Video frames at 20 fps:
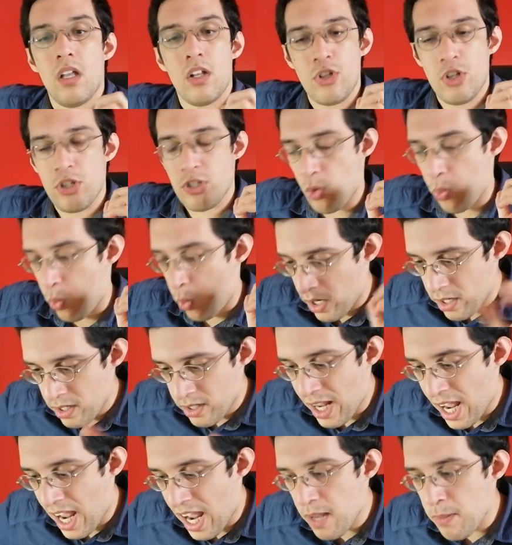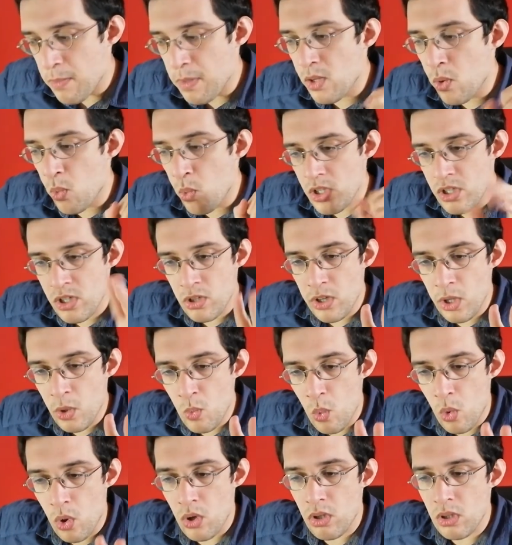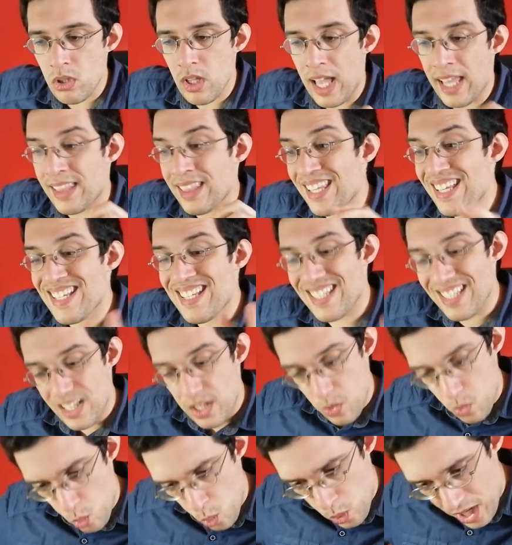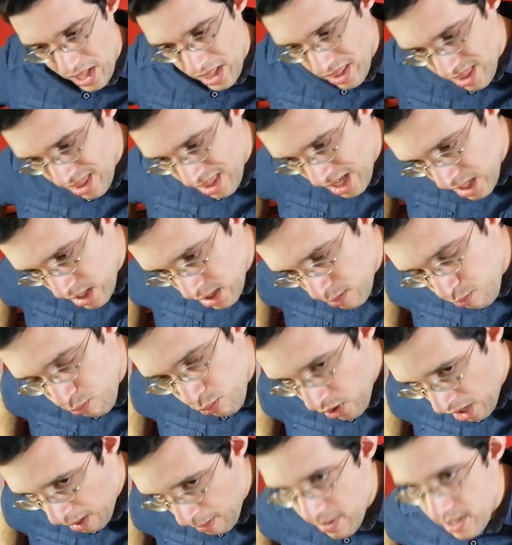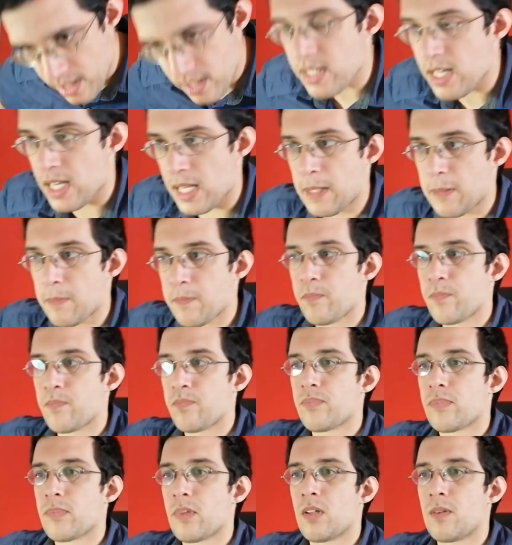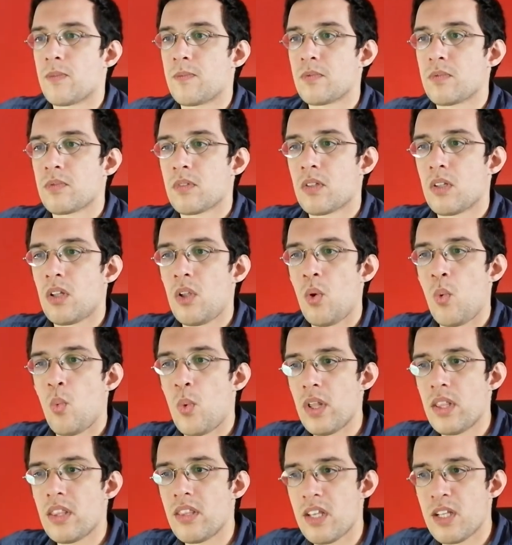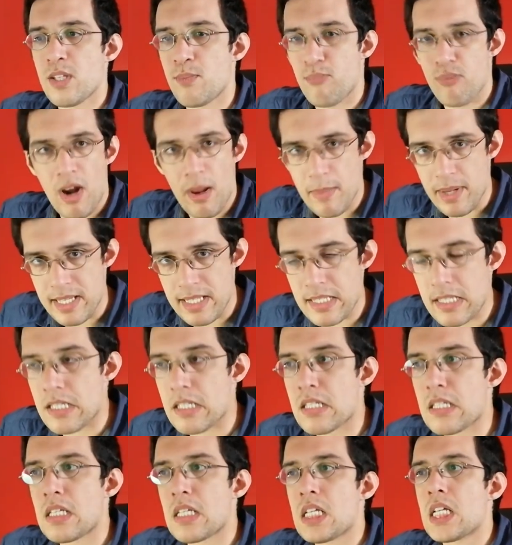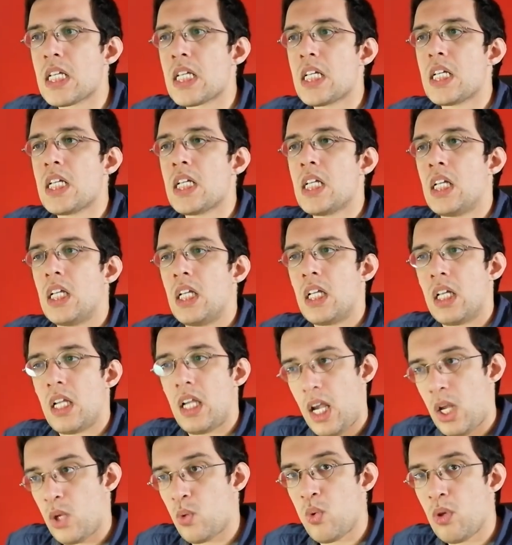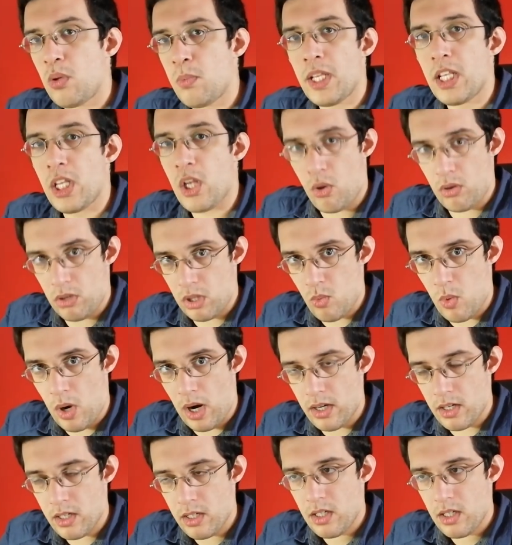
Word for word: just a one game in the Wizarding world. At least with this premise, with this premise, it will be the only one